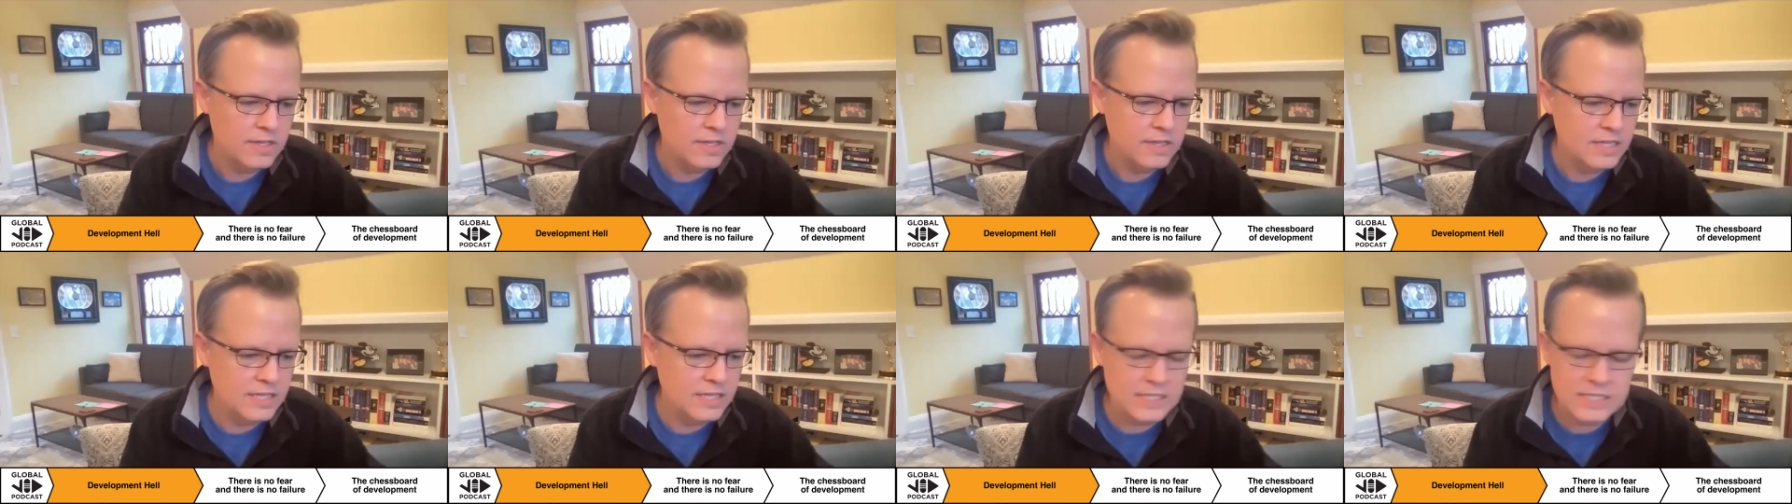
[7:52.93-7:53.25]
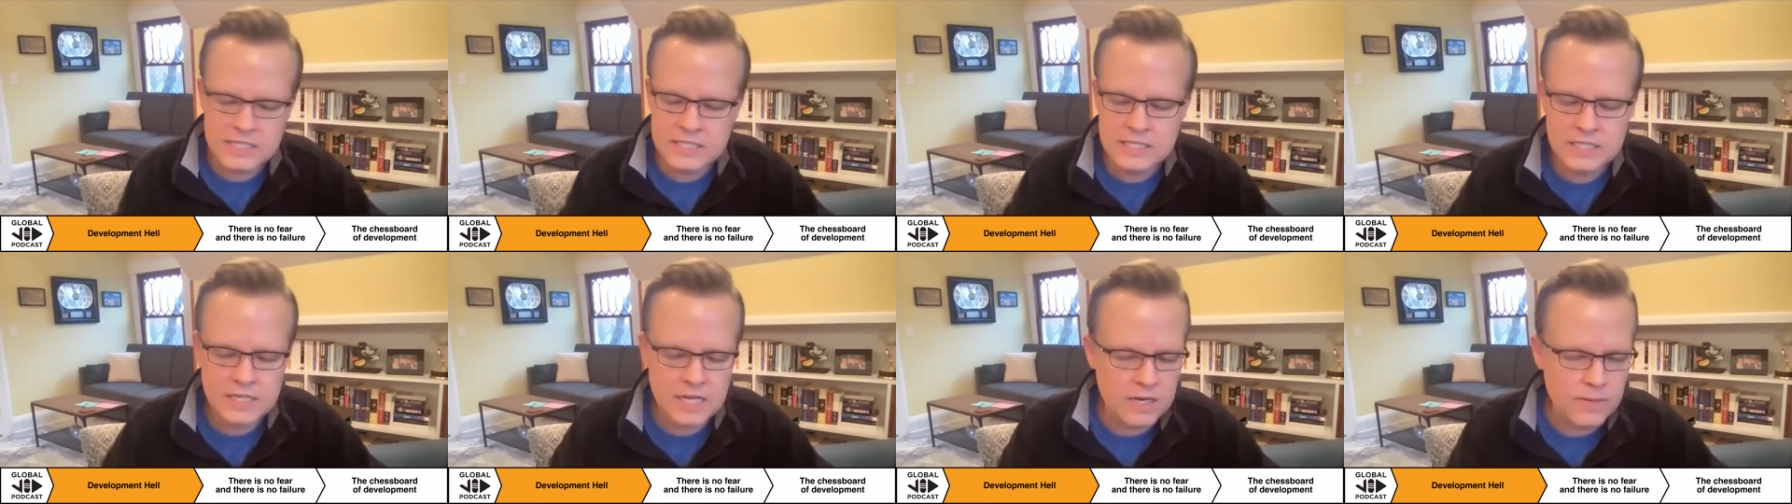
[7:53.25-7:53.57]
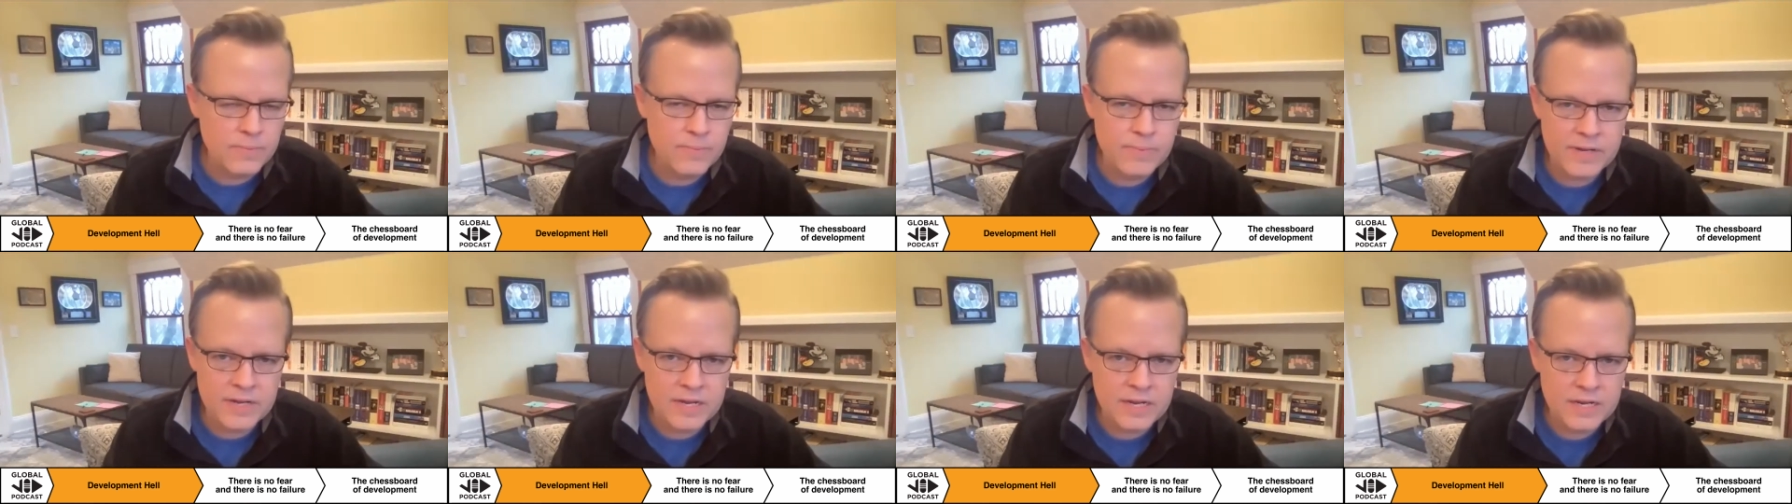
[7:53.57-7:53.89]
this is going to
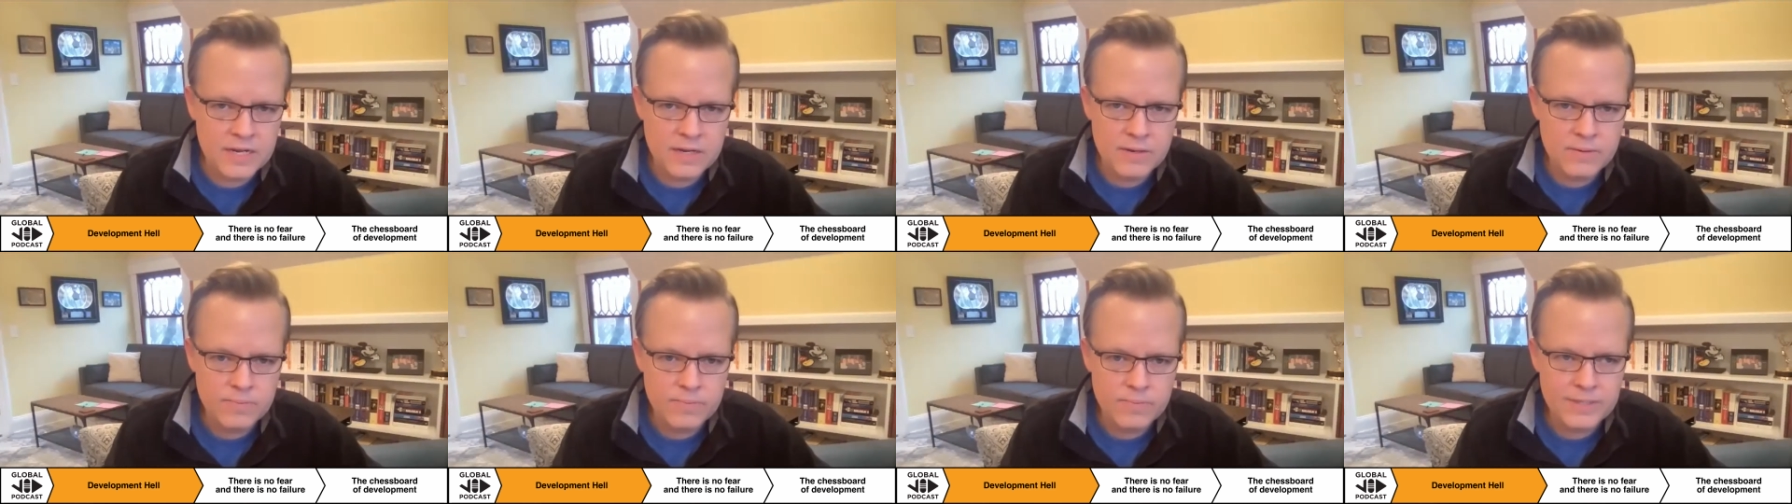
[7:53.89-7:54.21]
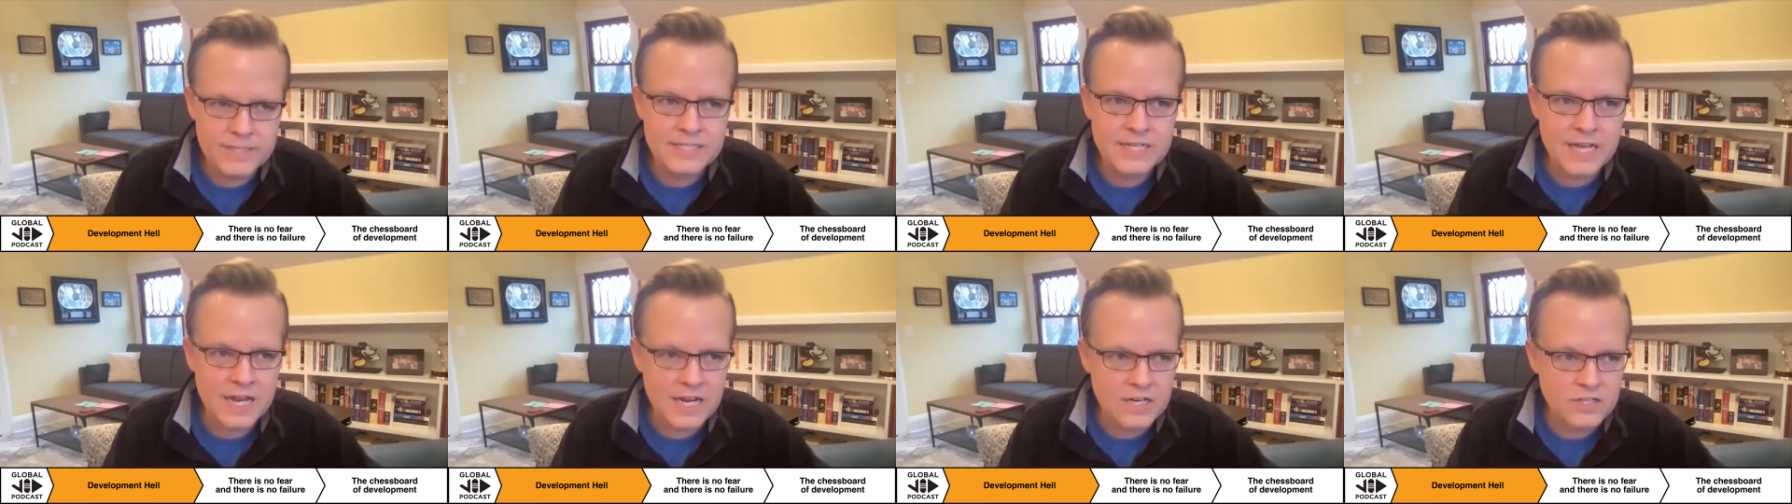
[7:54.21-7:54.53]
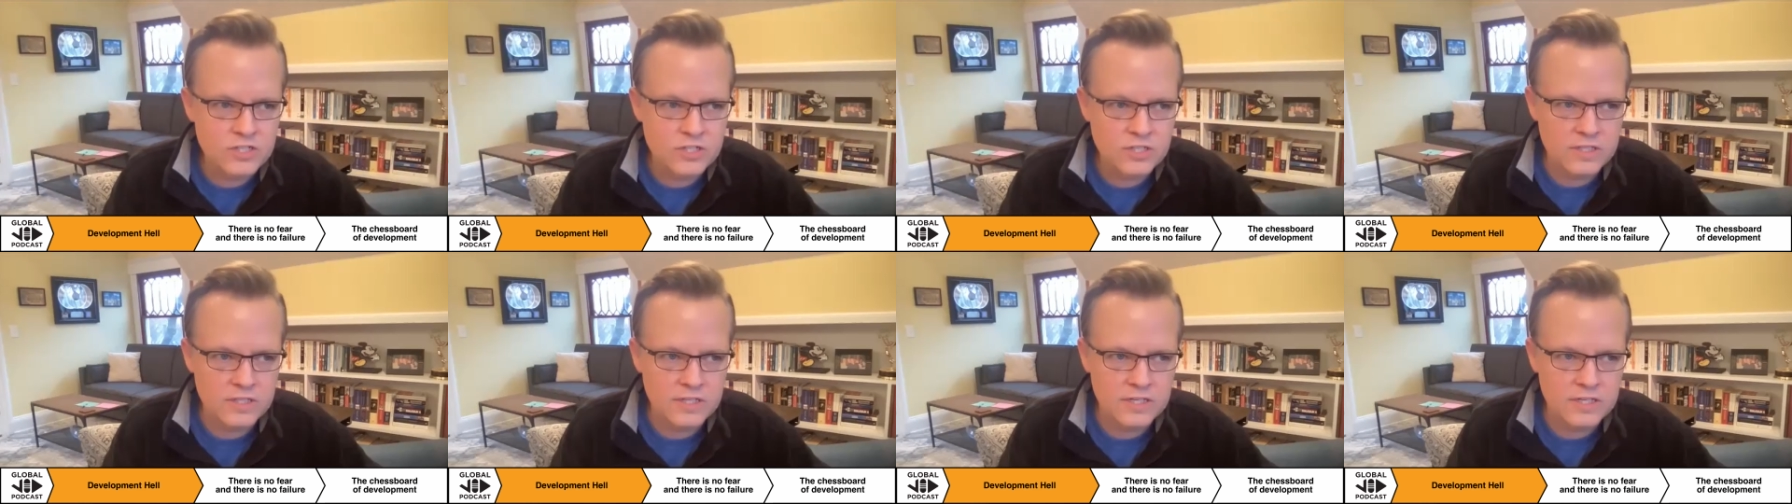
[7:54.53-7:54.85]
be
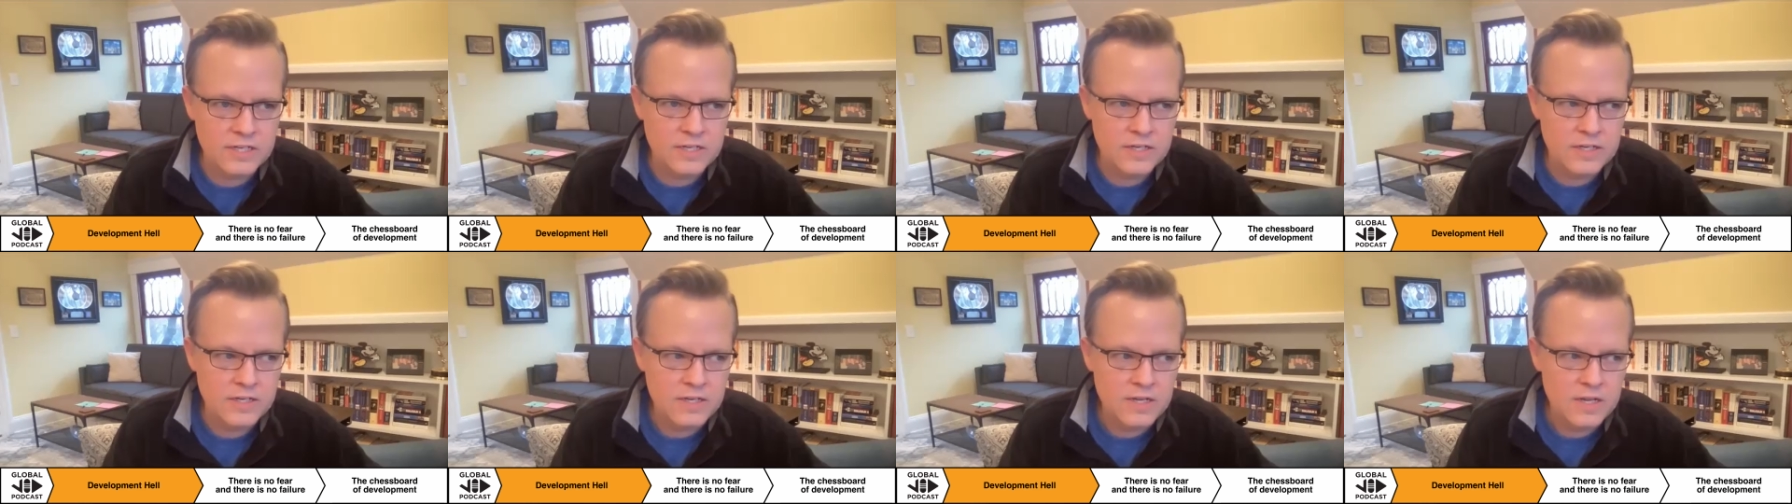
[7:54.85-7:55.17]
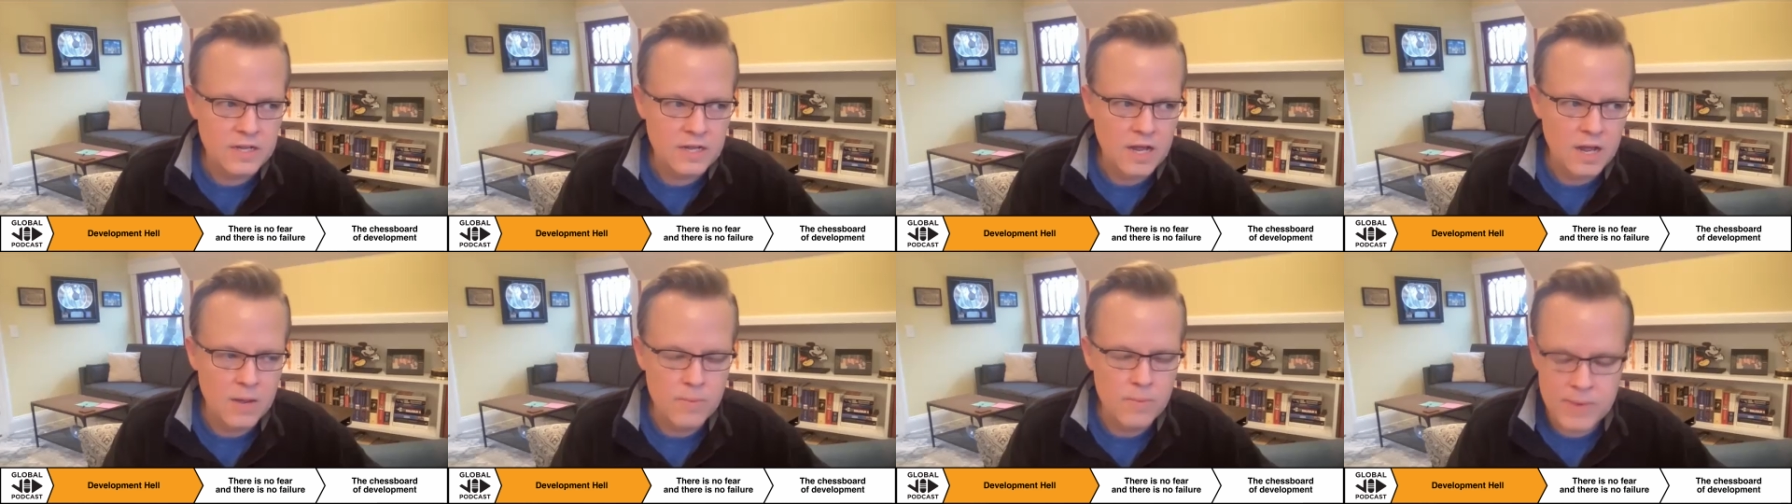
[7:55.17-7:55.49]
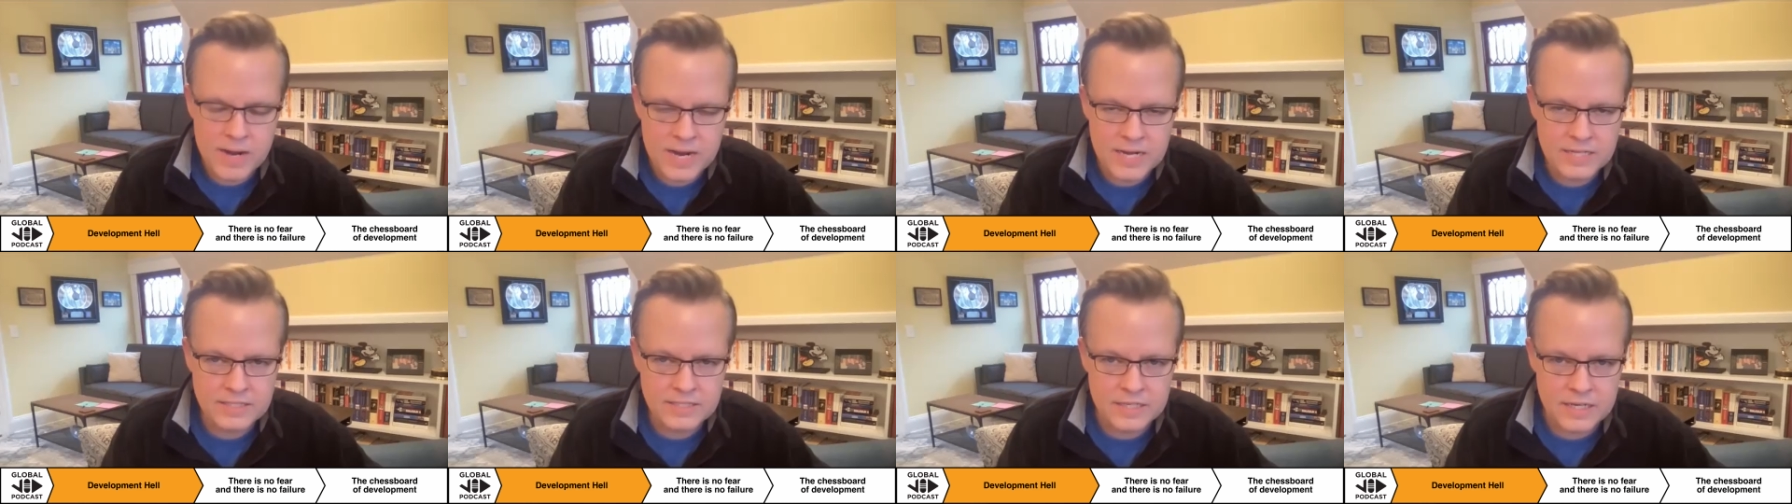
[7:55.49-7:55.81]
potentially
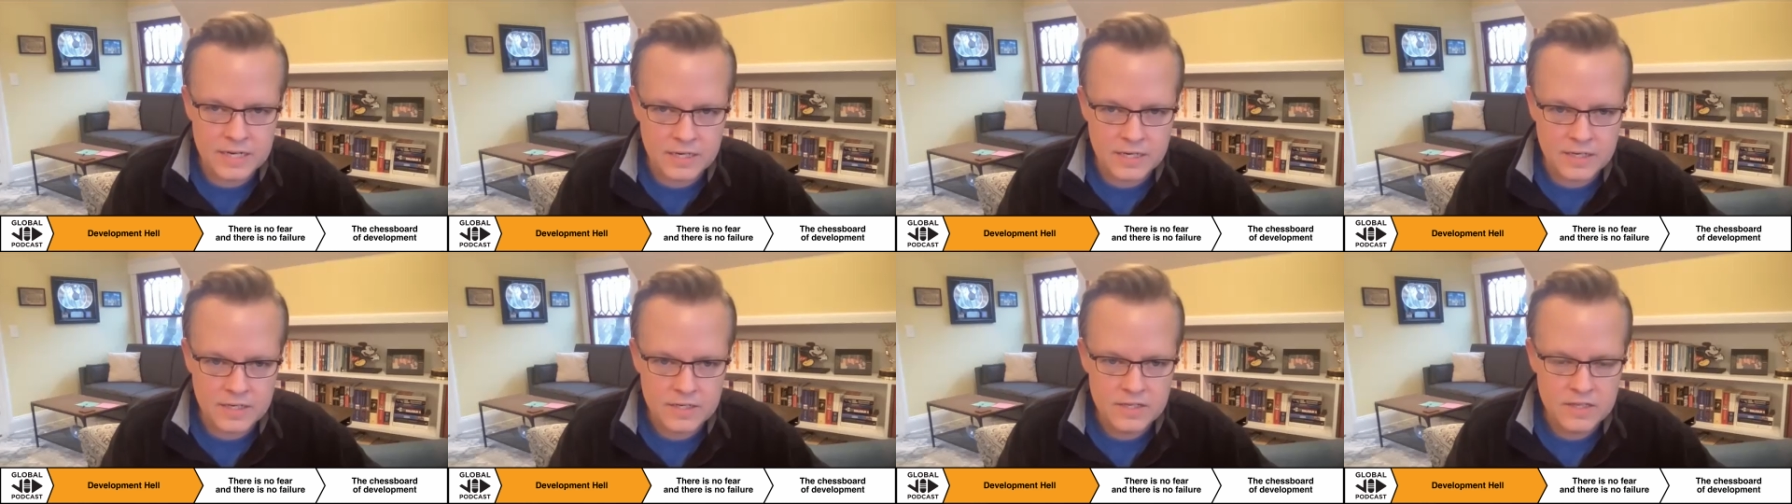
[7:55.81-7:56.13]
amazing.